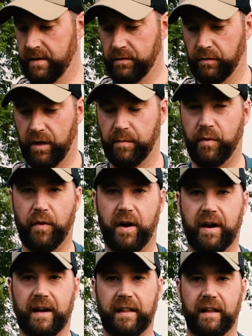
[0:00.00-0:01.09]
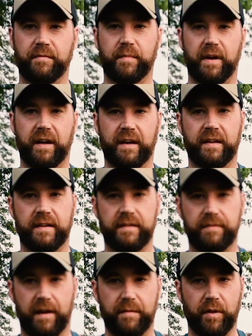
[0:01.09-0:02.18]
Don't get me wrong, I love my
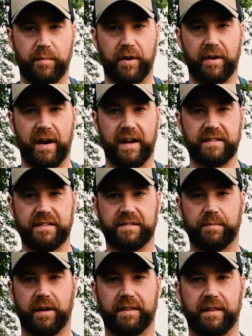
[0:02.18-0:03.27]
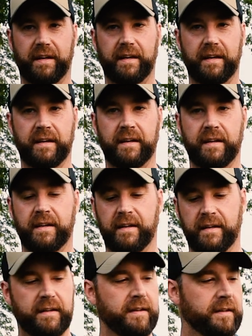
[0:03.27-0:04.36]
5mm axis, but I think
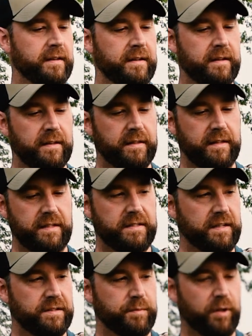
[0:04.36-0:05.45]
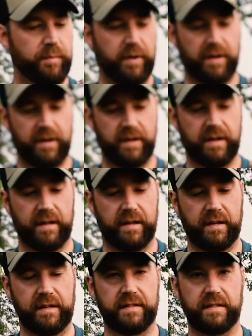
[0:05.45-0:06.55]
these 6mm
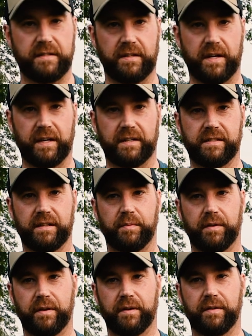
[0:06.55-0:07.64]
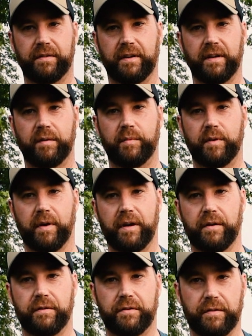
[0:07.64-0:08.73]
Easton Sonic 6.0s are going to be my
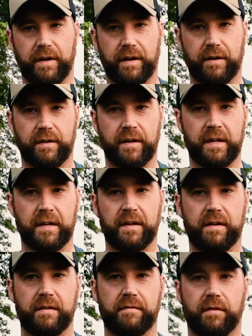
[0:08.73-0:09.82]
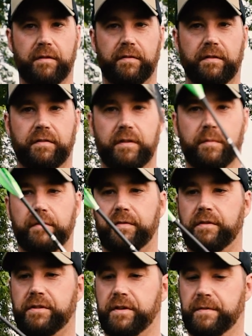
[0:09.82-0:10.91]
go-to arrow for the foreseeable
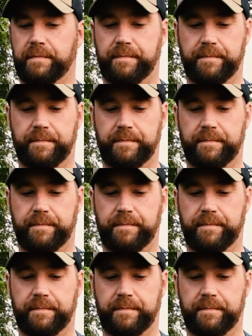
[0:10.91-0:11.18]
future.